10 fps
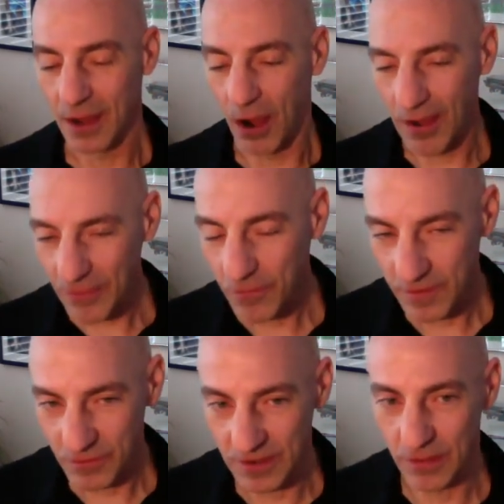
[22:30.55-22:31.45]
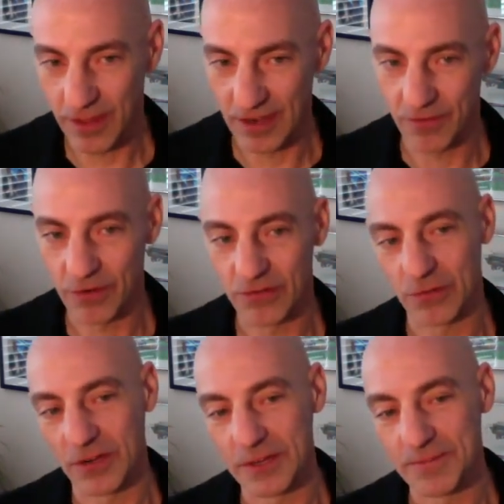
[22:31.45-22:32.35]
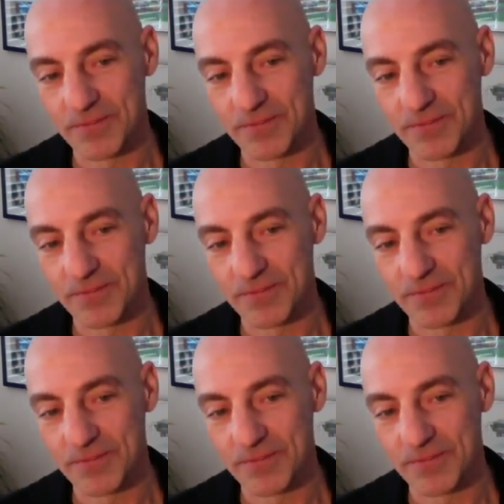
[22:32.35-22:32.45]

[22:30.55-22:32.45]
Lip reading: on the 50th anniversary,